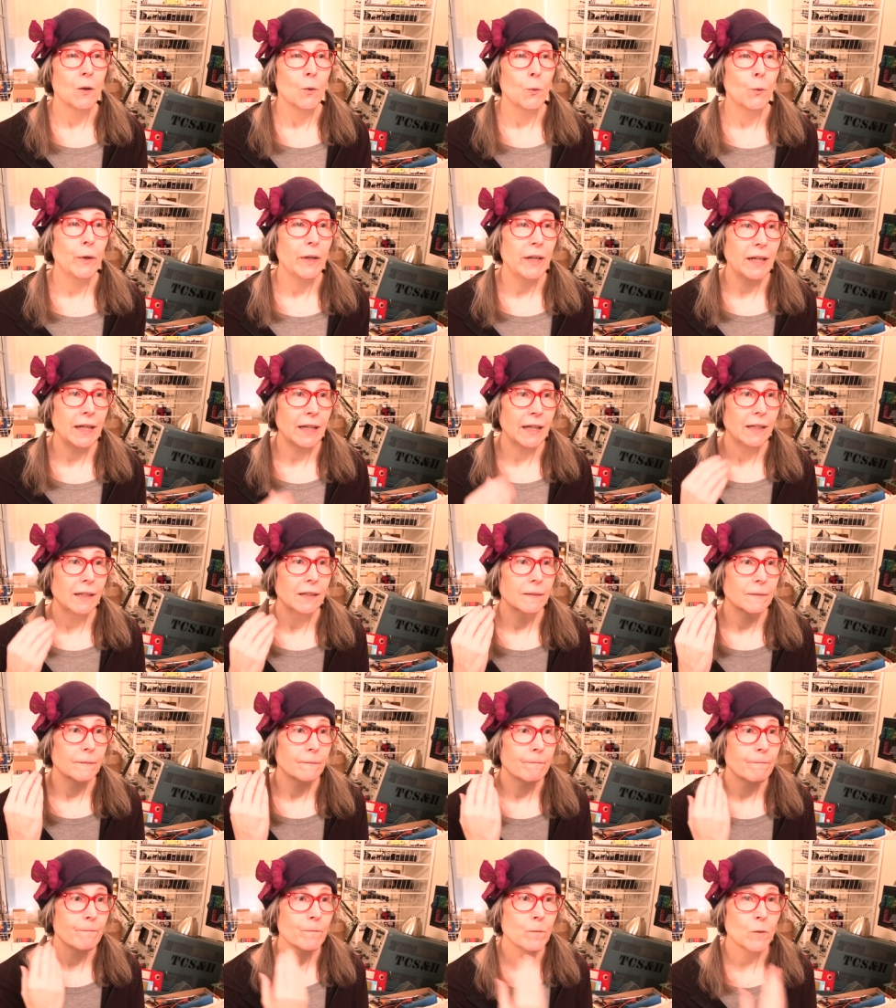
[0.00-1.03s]
We
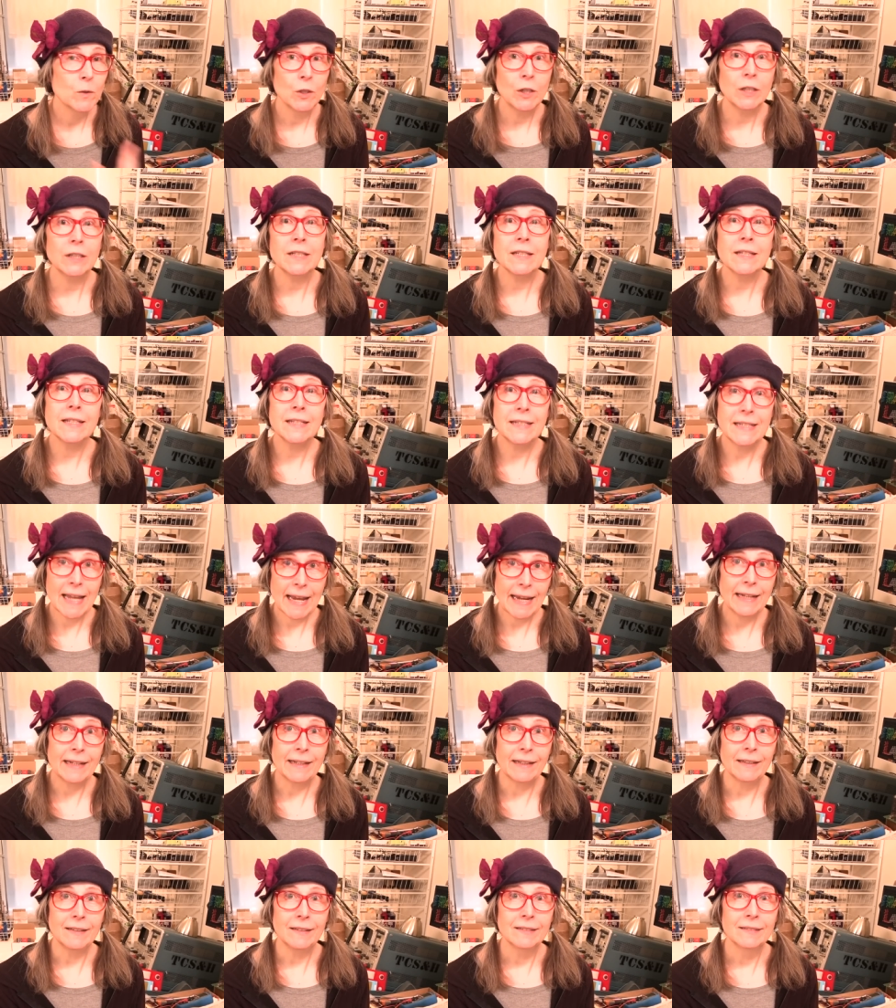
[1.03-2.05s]
looked at the
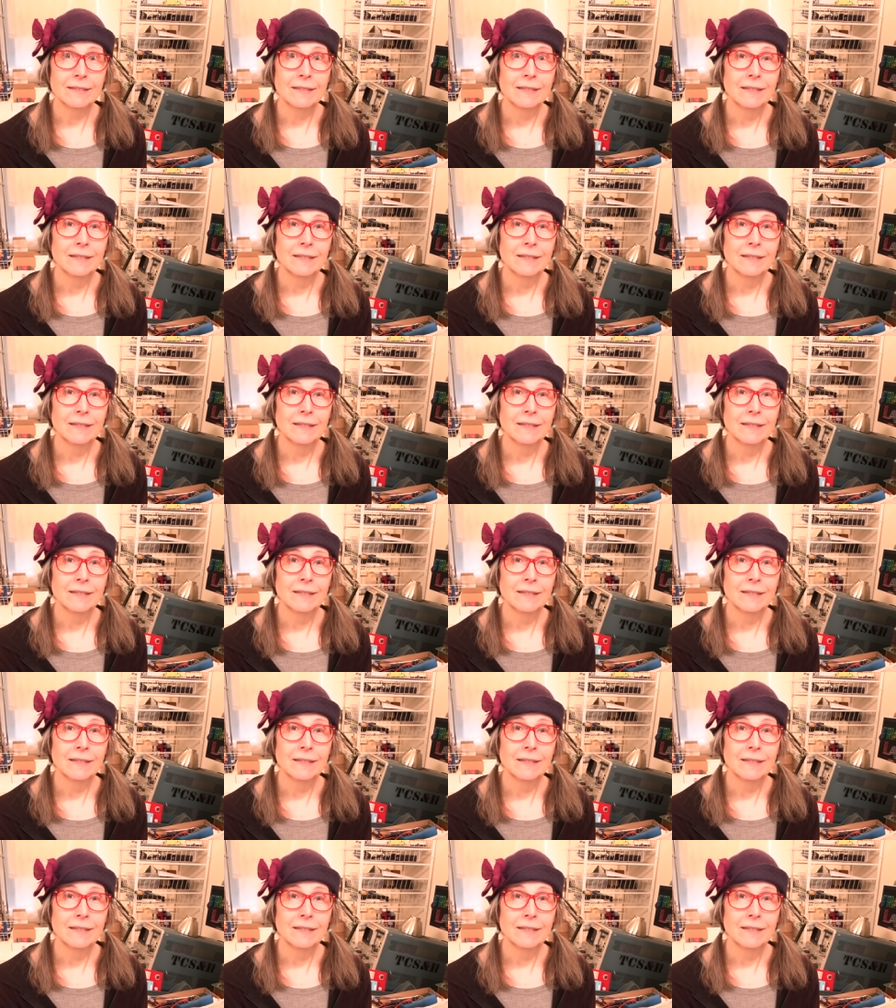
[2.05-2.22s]
data,